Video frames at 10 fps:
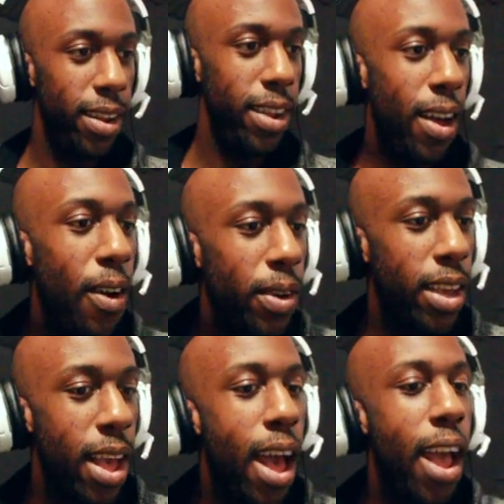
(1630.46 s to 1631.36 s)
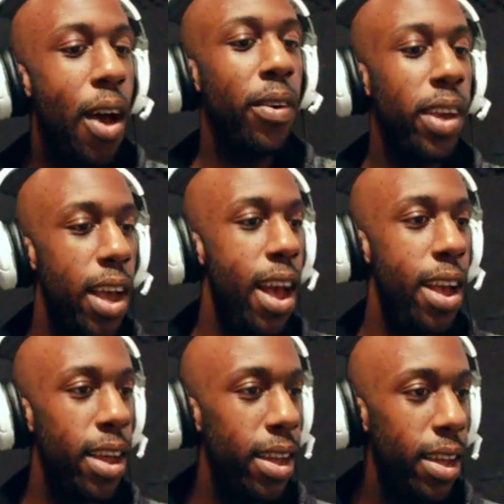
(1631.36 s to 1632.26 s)
Okay,
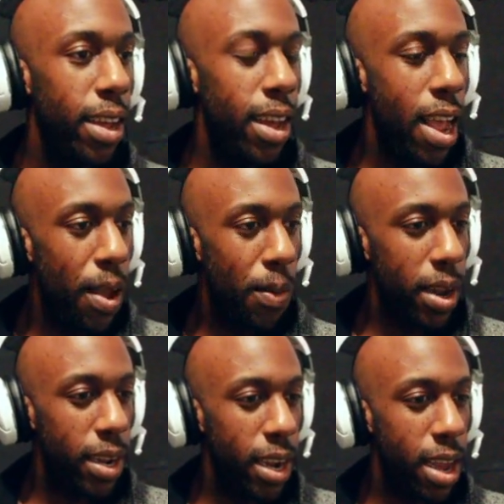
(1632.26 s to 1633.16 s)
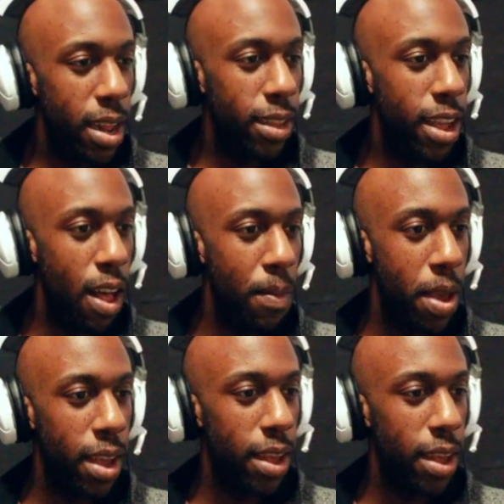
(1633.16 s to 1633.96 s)
okay. What are you gonna tell me?